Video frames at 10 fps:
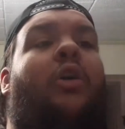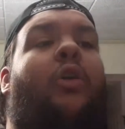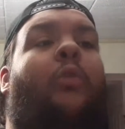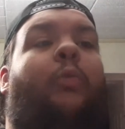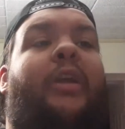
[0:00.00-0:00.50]

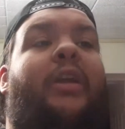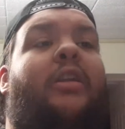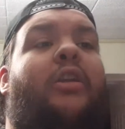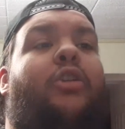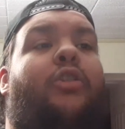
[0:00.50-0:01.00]

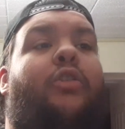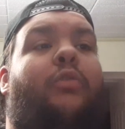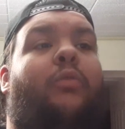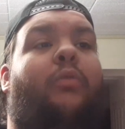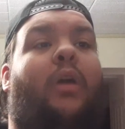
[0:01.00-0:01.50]
Read,
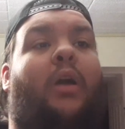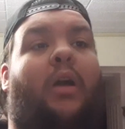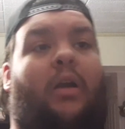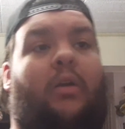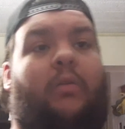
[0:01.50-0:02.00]

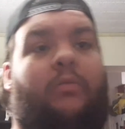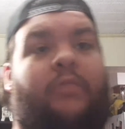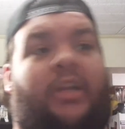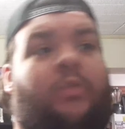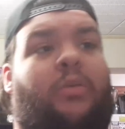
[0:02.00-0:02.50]
uh, next
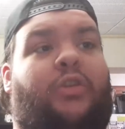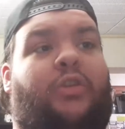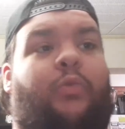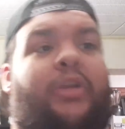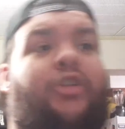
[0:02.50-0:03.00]
one is
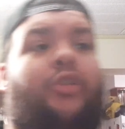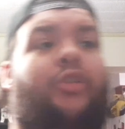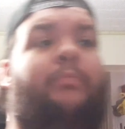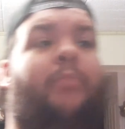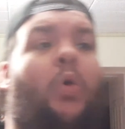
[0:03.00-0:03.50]
read your
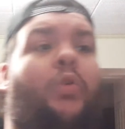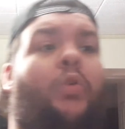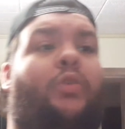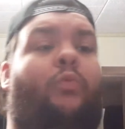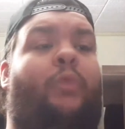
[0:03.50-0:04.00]
most
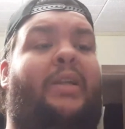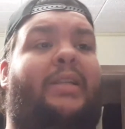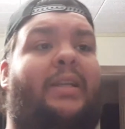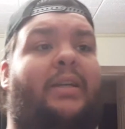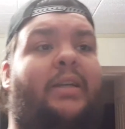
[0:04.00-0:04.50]

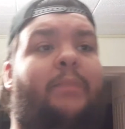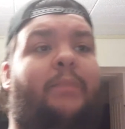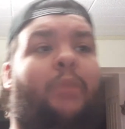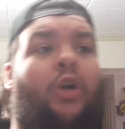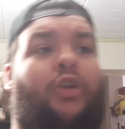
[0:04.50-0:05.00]
recently
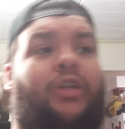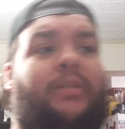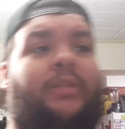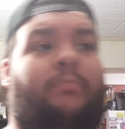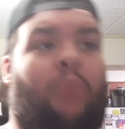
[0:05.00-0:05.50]
purchased
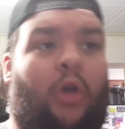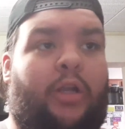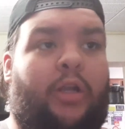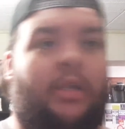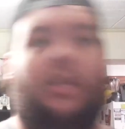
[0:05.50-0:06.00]
book.
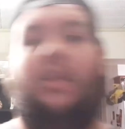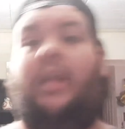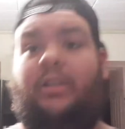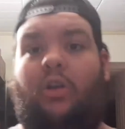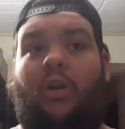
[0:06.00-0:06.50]
That's a
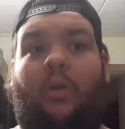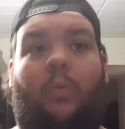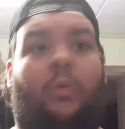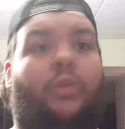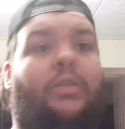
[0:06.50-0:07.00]
lot of
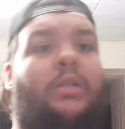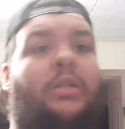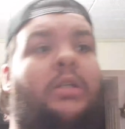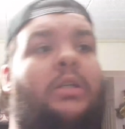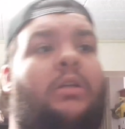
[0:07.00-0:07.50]
words.
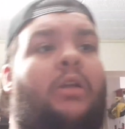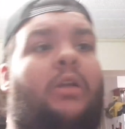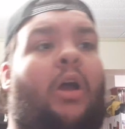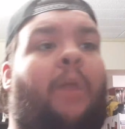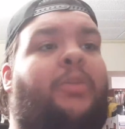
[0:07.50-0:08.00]
Oh,
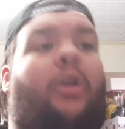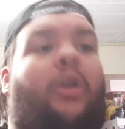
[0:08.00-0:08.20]
I'm sorry.